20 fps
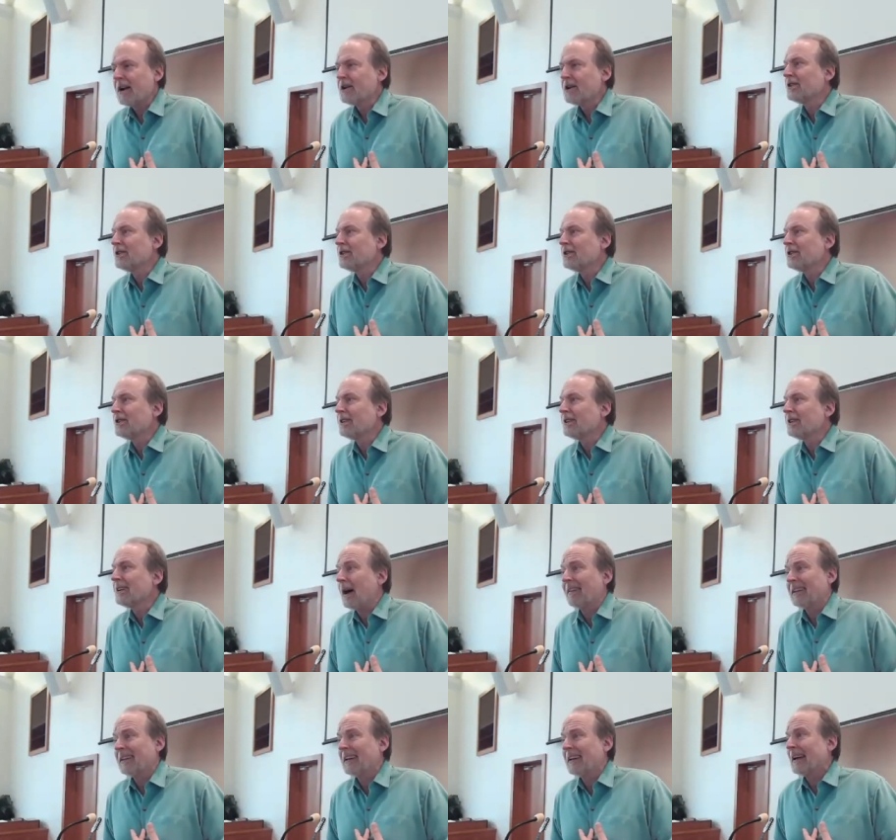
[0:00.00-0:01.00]
Actually,
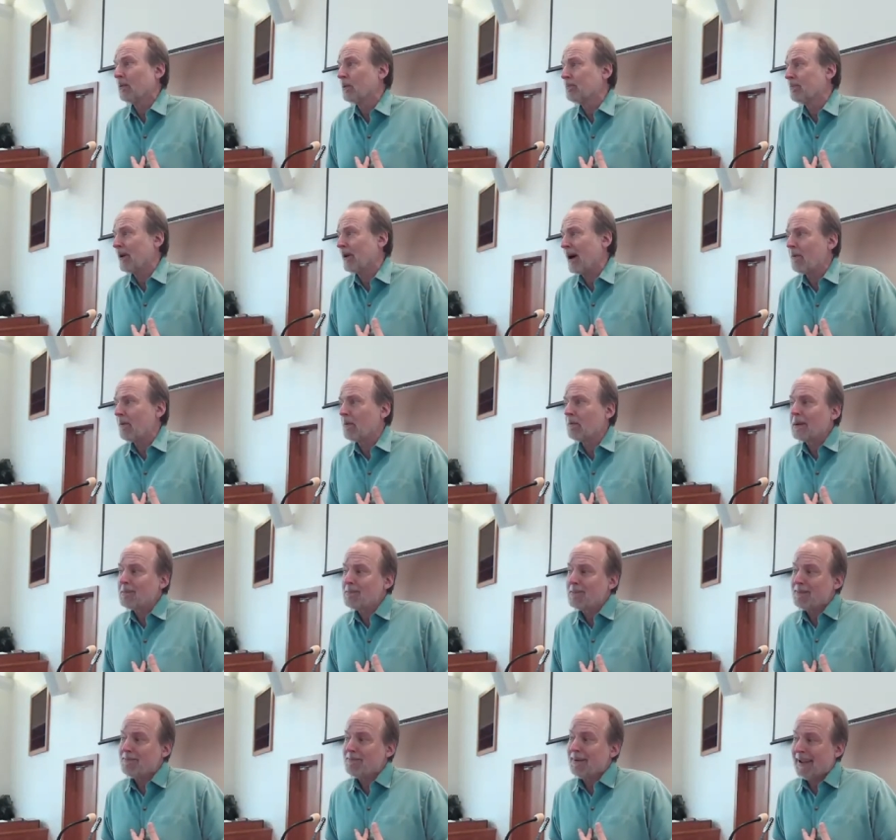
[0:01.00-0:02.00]
I think it would
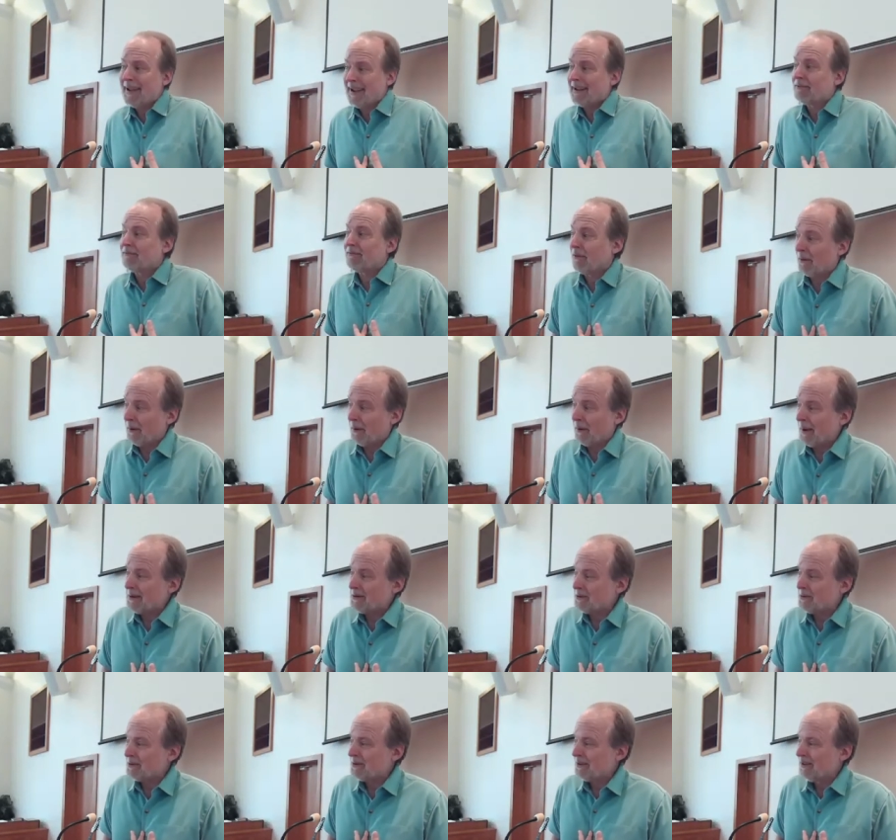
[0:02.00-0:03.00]
probably be bad for
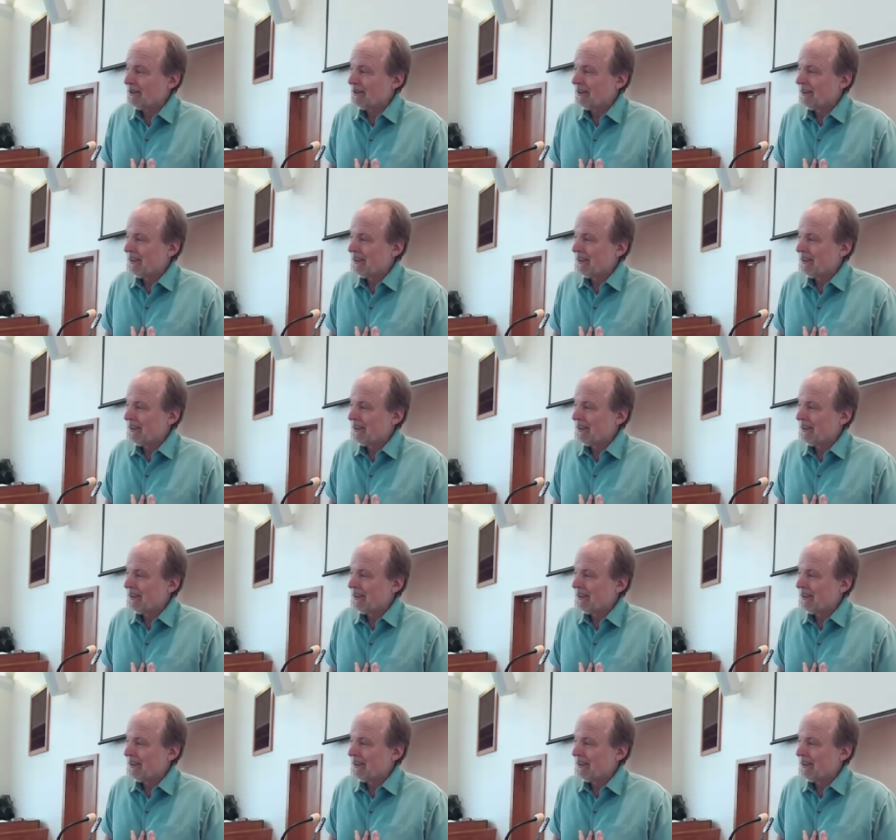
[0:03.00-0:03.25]
us